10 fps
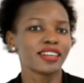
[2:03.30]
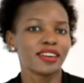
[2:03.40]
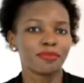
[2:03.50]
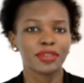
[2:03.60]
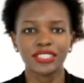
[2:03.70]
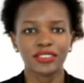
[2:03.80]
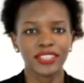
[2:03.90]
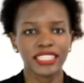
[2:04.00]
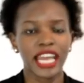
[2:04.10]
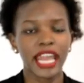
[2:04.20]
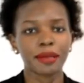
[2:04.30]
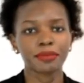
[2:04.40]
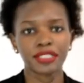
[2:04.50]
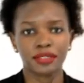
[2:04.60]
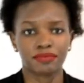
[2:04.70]
Most of the
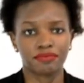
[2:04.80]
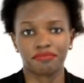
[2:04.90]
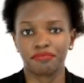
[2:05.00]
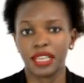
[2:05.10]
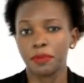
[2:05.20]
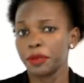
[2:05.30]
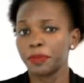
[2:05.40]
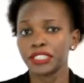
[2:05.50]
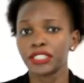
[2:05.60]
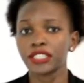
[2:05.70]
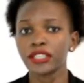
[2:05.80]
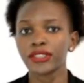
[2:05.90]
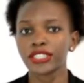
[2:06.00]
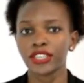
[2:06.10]
times, people don't look